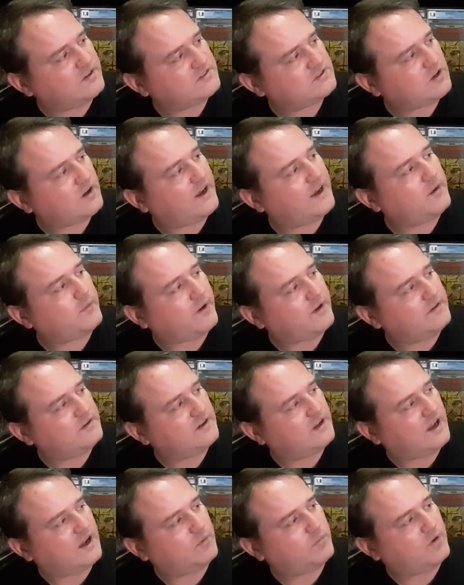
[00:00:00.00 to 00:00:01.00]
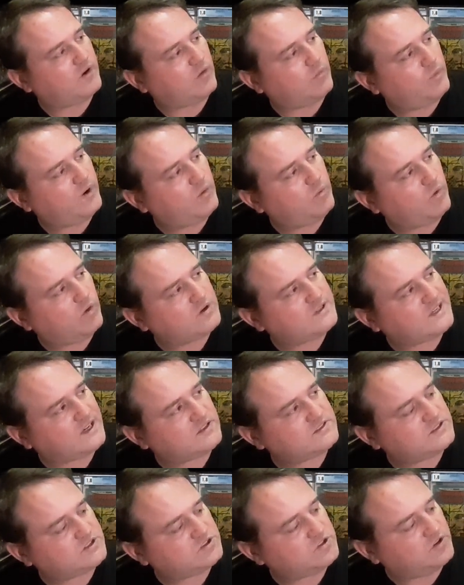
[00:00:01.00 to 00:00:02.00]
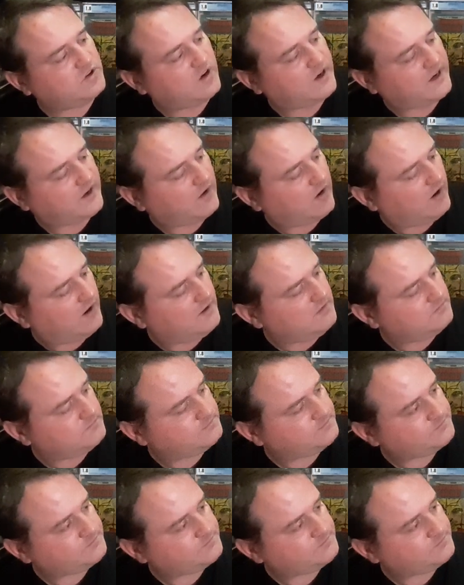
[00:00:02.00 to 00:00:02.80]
So anyway, we've got Weird War Tales issue 99